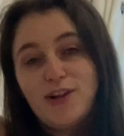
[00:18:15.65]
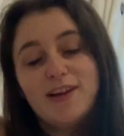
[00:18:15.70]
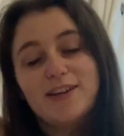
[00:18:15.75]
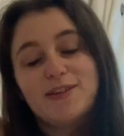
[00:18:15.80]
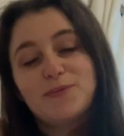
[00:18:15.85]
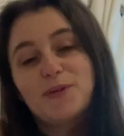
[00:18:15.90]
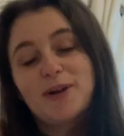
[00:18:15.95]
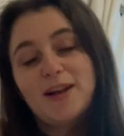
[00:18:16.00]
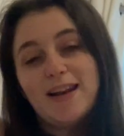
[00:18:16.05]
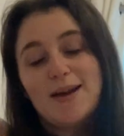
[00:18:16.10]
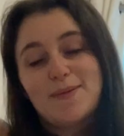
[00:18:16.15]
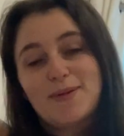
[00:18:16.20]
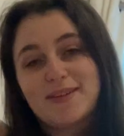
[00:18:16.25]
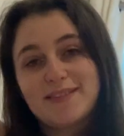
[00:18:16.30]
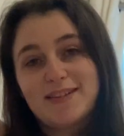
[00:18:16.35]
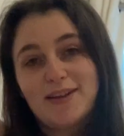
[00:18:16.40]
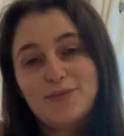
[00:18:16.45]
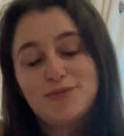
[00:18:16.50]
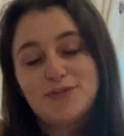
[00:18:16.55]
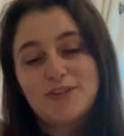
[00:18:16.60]
I didn't want to let
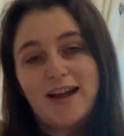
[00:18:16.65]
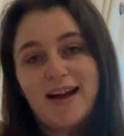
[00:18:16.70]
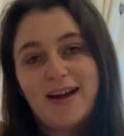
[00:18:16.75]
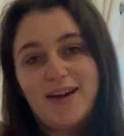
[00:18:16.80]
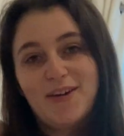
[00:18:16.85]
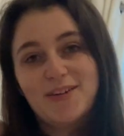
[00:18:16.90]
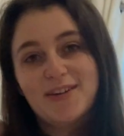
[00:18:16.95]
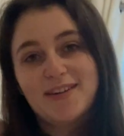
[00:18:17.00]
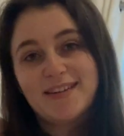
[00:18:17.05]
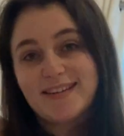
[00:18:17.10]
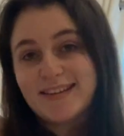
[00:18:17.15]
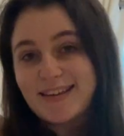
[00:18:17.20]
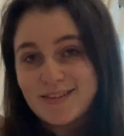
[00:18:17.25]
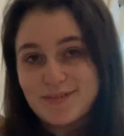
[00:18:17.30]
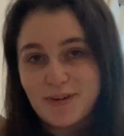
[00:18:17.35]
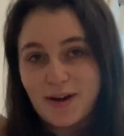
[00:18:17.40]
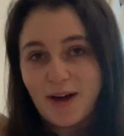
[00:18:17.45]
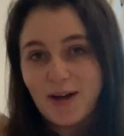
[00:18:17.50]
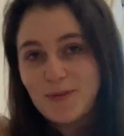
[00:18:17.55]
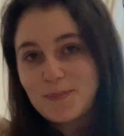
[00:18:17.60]
myself down and
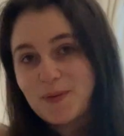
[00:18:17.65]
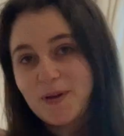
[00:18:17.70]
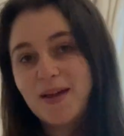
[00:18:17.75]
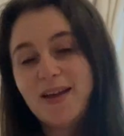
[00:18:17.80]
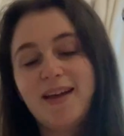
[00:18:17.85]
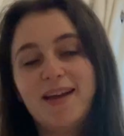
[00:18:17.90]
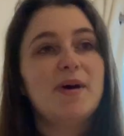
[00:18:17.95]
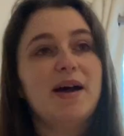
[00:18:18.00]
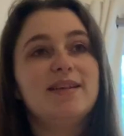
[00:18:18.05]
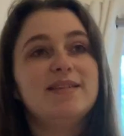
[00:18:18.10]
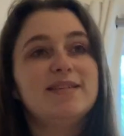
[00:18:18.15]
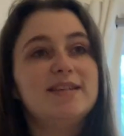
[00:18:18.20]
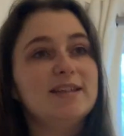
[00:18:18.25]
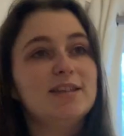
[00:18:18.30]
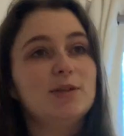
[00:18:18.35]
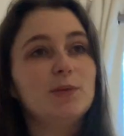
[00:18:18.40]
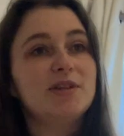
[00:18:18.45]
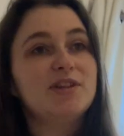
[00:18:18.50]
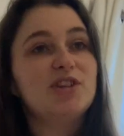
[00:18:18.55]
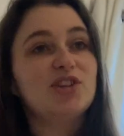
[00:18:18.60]
give up and
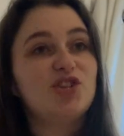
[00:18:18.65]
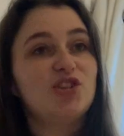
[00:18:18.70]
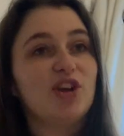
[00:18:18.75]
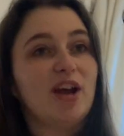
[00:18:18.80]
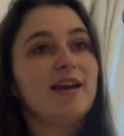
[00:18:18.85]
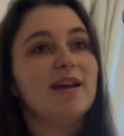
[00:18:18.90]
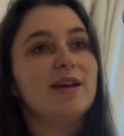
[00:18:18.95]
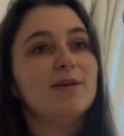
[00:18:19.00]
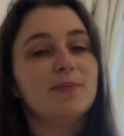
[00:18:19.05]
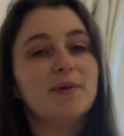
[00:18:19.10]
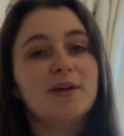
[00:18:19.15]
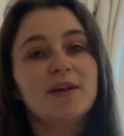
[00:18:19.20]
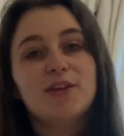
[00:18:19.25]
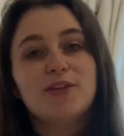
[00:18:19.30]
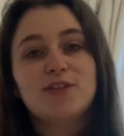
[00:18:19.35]
deal with the shame.